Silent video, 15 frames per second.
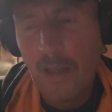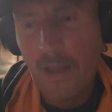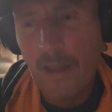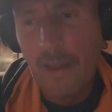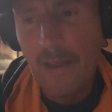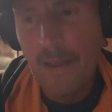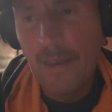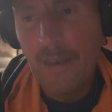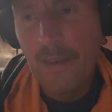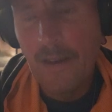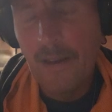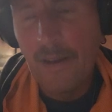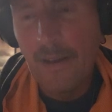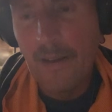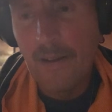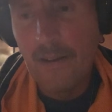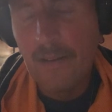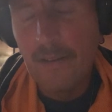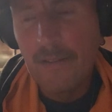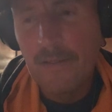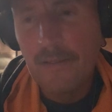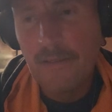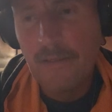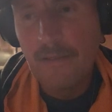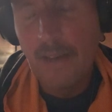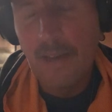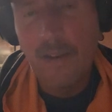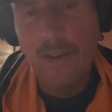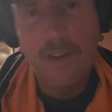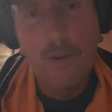And I
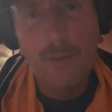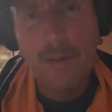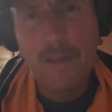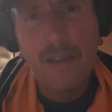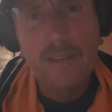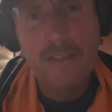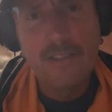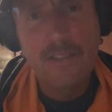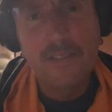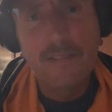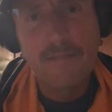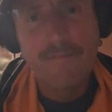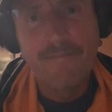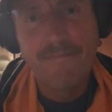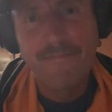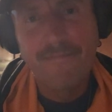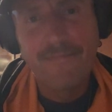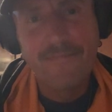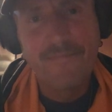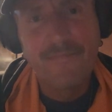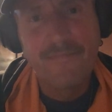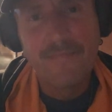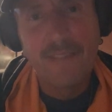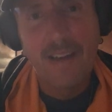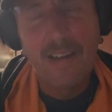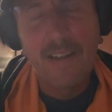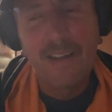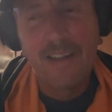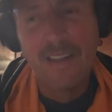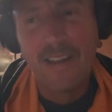don't know, man.
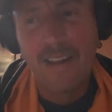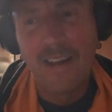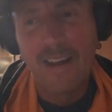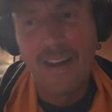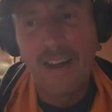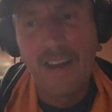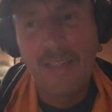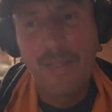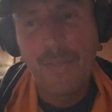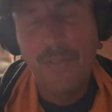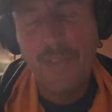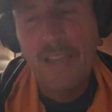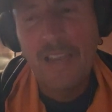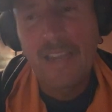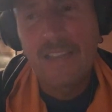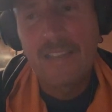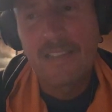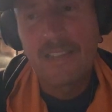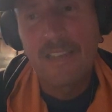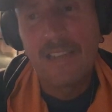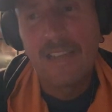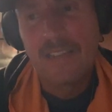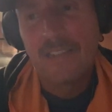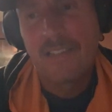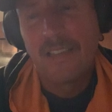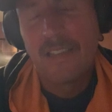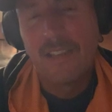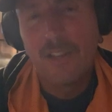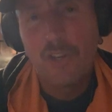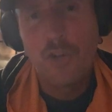I think it's
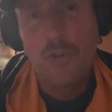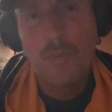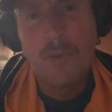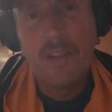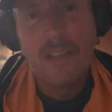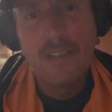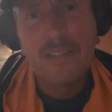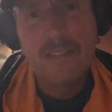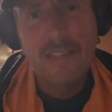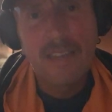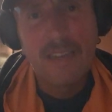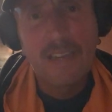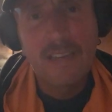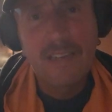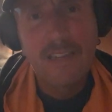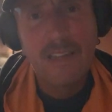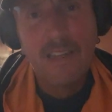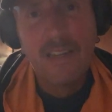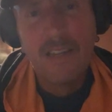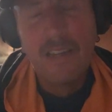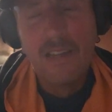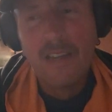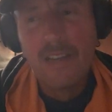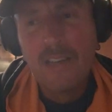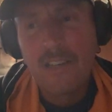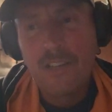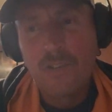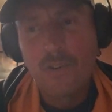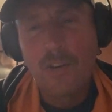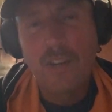a human instinct to
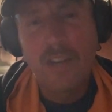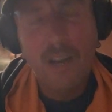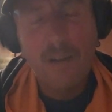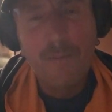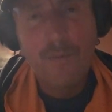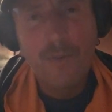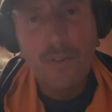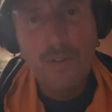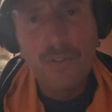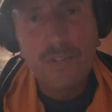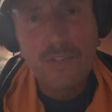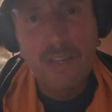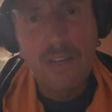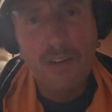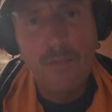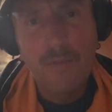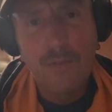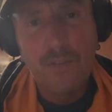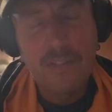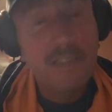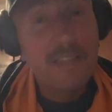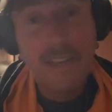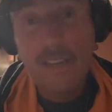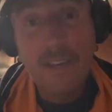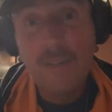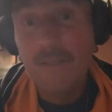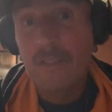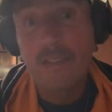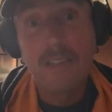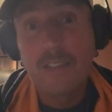sort of comfort yourself with these.
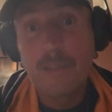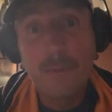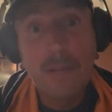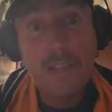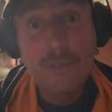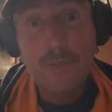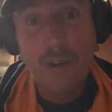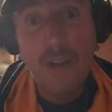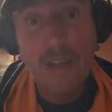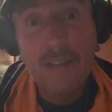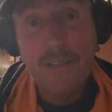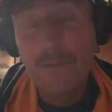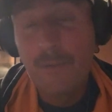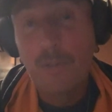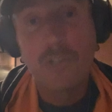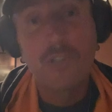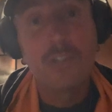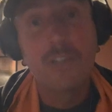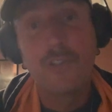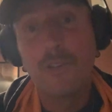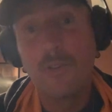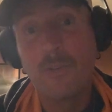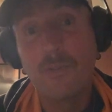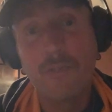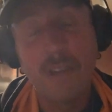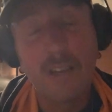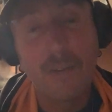That doesn't mean it's right. We should do